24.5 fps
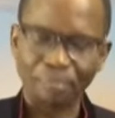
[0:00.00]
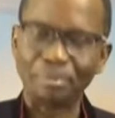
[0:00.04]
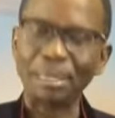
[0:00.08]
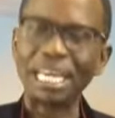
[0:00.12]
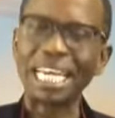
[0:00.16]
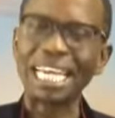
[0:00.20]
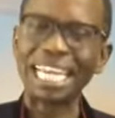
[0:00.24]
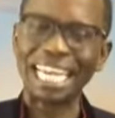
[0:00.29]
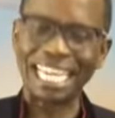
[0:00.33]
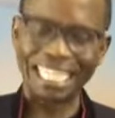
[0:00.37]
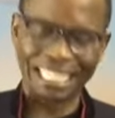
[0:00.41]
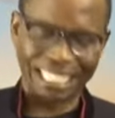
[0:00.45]

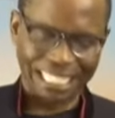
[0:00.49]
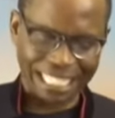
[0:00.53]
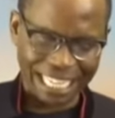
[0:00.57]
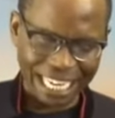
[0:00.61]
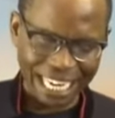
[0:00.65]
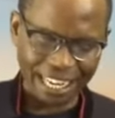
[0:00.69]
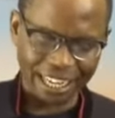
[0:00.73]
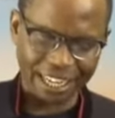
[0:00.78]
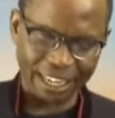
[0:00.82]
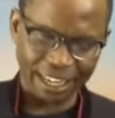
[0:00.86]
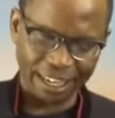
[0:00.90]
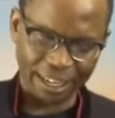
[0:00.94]
Being a
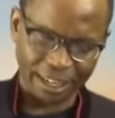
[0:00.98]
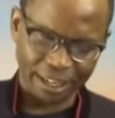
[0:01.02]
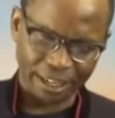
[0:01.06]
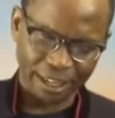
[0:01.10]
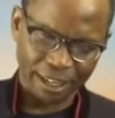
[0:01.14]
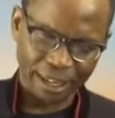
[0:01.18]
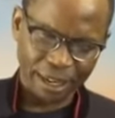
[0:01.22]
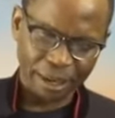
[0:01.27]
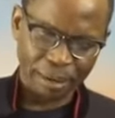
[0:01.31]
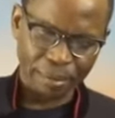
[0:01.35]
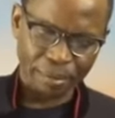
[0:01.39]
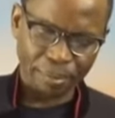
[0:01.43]

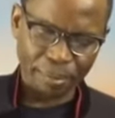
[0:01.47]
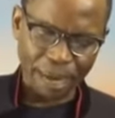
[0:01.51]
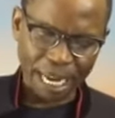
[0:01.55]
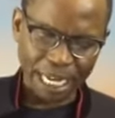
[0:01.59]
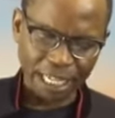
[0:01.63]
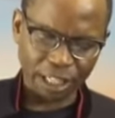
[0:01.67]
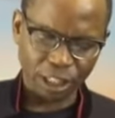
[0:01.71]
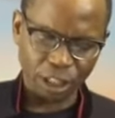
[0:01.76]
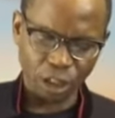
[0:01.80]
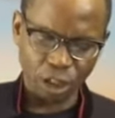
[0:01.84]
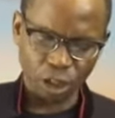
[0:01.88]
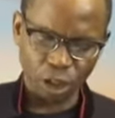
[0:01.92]
deacon
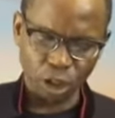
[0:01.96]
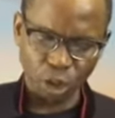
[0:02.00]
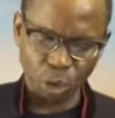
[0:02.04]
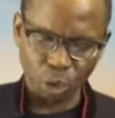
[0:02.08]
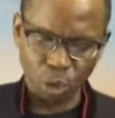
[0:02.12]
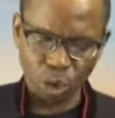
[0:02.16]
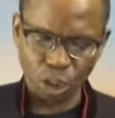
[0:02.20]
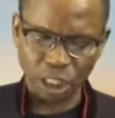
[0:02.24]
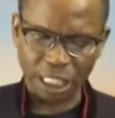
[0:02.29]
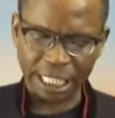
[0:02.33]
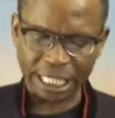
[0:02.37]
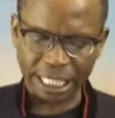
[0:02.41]
meant you
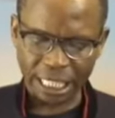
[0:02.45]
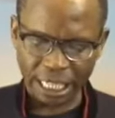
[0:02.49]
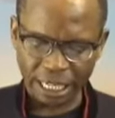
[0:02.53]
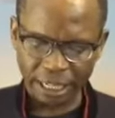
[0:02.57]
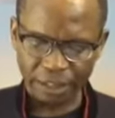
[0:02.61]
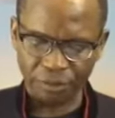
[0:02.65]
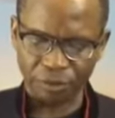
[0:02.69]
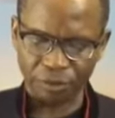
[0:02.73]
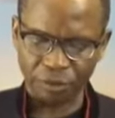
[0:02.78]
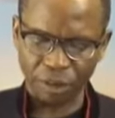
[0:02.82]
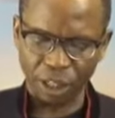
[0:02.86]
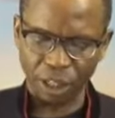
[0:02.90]
would
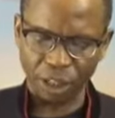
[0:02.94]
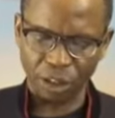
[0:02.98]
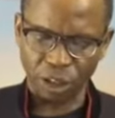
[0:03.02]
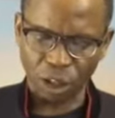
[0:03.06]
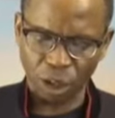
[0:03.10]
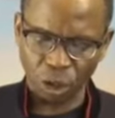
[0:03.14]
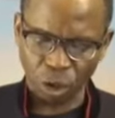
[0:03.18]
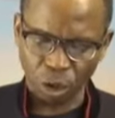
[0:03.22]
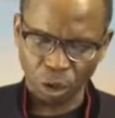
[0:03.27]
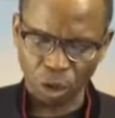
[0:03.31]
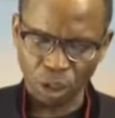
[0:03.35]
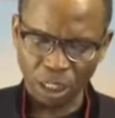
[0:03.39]
serve
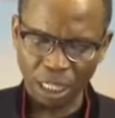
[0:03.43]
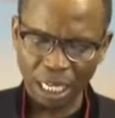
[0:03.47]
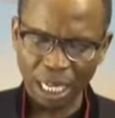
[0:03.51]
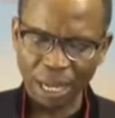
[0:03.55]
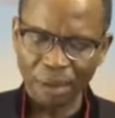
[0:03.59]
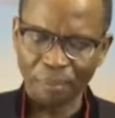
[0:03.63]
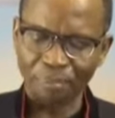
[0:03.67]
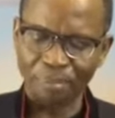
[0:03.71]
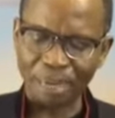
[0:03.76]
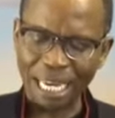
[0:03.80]
the Lord.